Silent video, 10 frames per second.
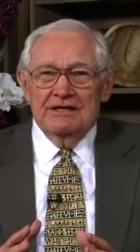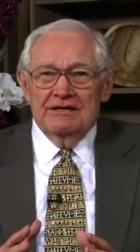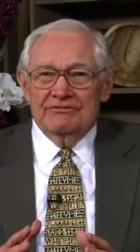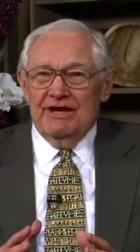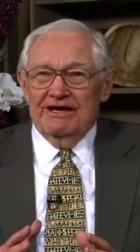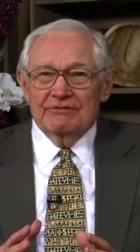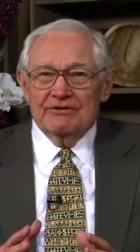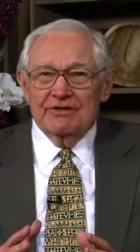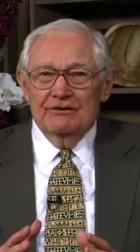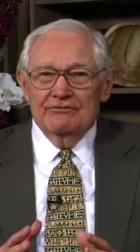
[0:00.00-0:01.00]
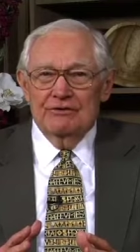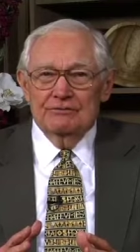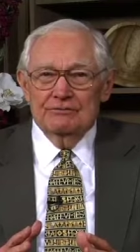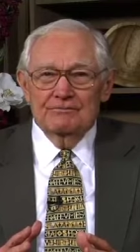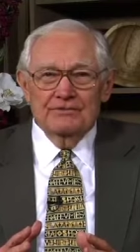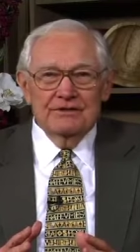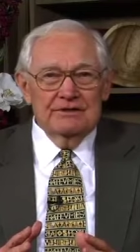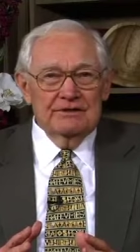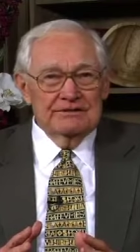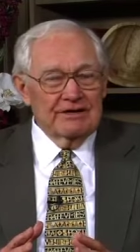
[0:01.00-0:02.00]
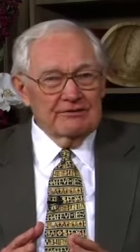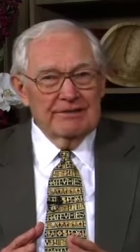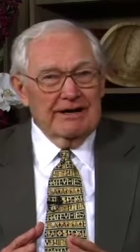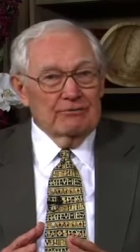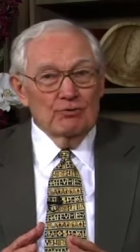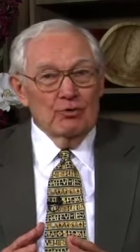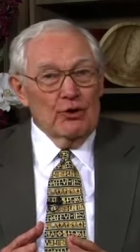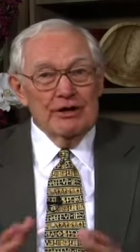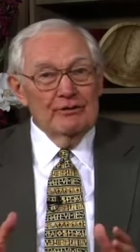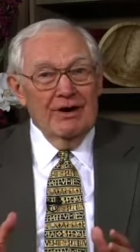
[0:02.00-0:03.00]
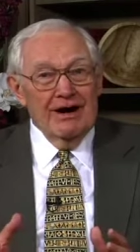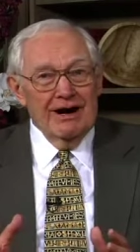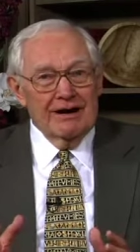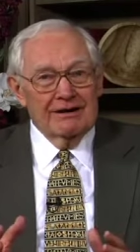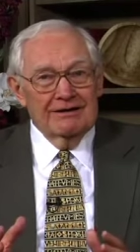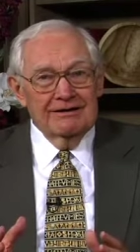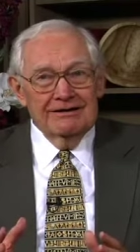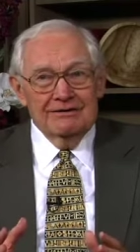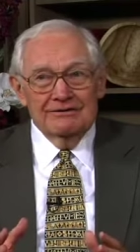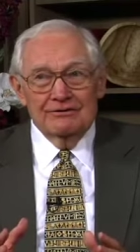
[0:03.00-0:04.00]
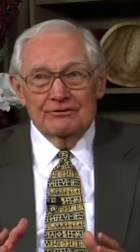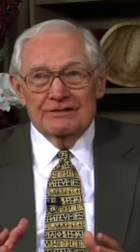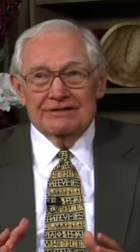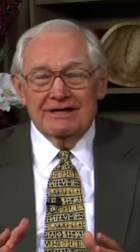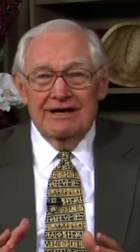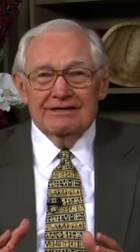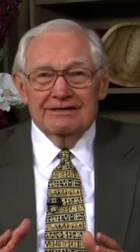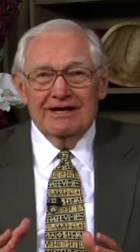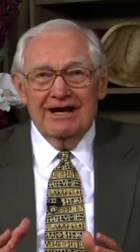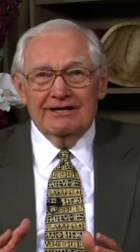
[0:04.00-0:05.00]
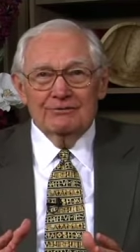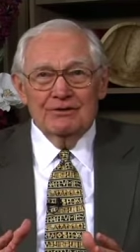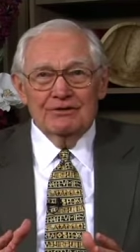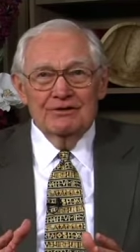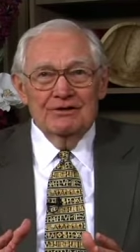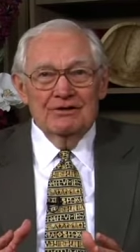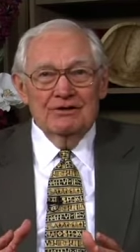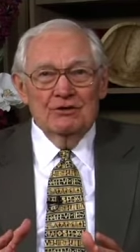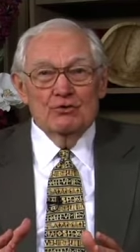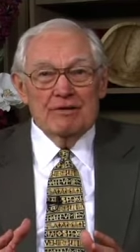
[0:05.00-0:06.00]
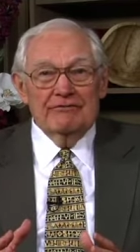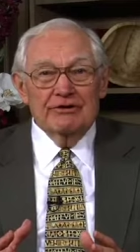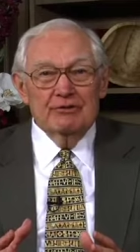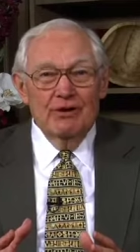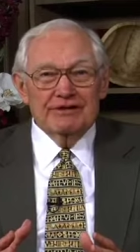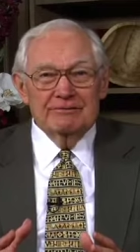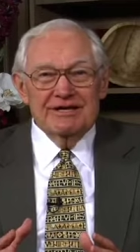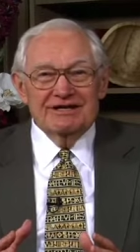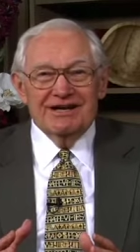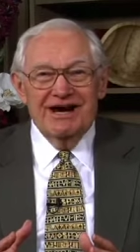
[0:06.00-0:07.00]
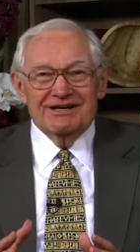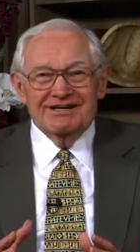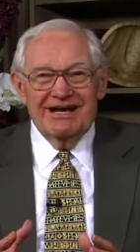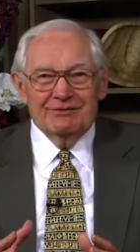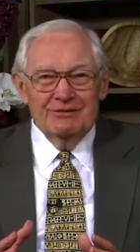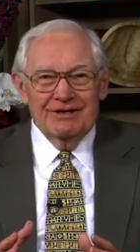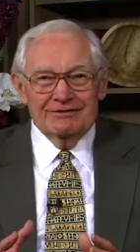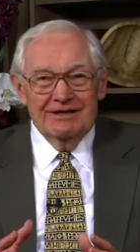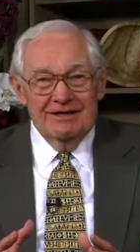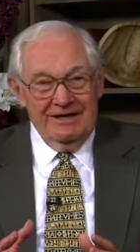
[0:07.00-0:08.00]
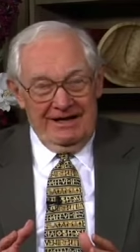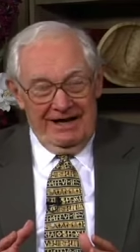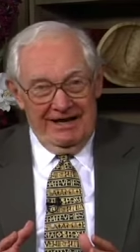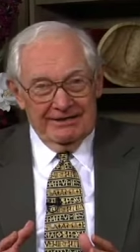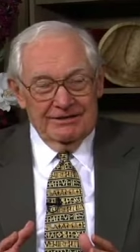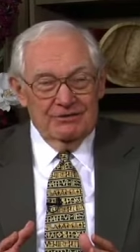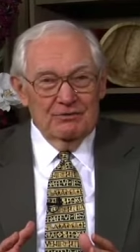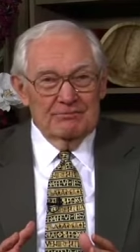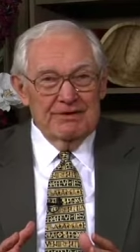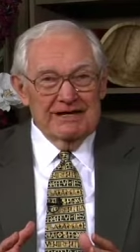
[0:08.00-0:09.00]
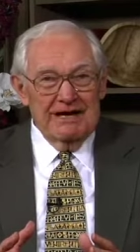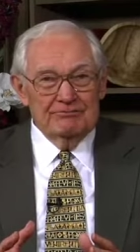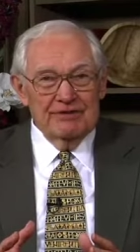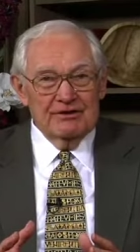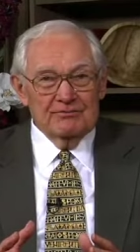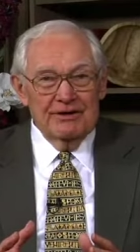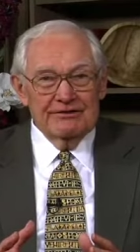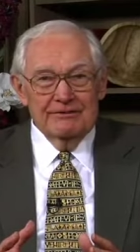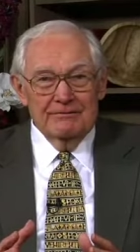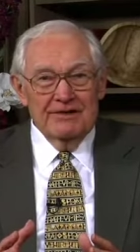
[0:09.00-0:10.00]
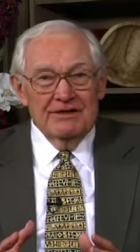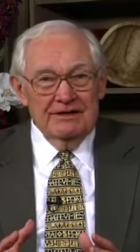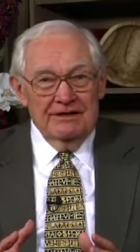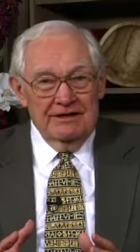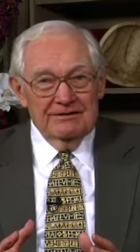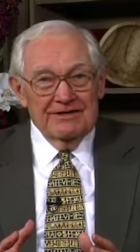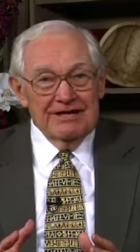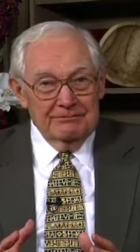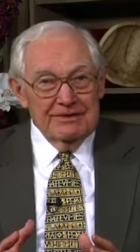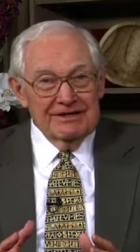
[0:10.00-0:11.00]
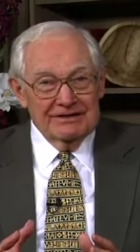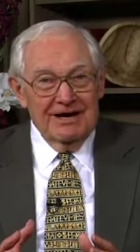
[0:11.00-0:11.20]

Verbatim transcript: If you have a cell phone, it doesn't matter where you are, you're in contact with whomever you want to be in contact with. And uh, what may not be as pleasant, uh, they can be in